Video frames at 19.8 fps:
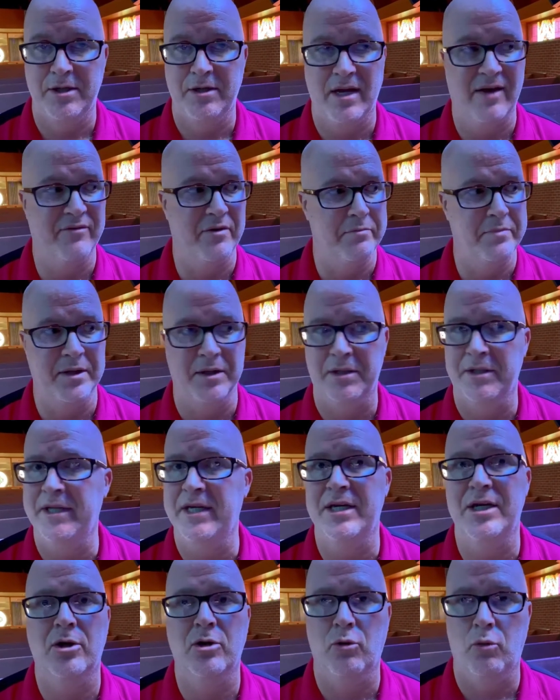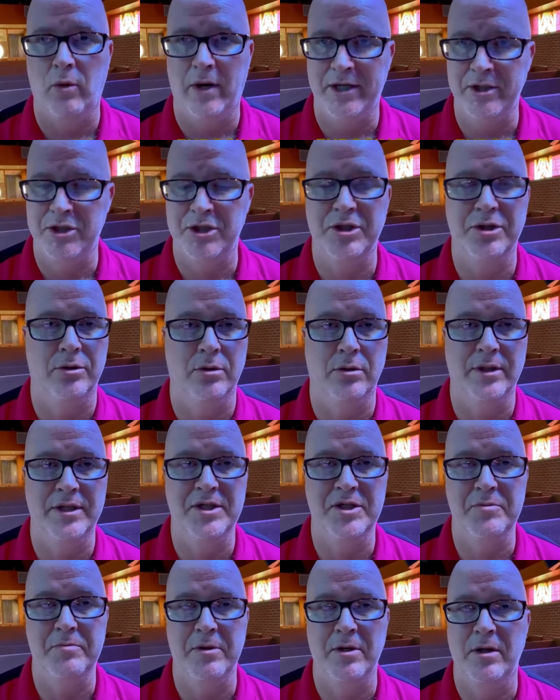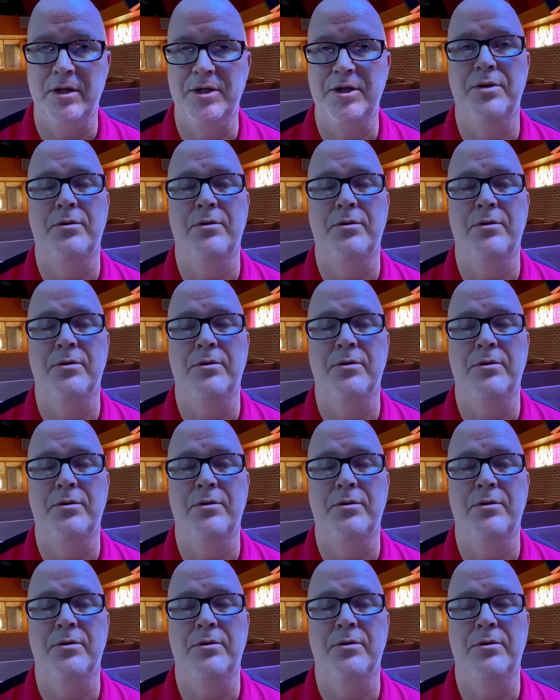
You have ability to quench the Holy Spirit.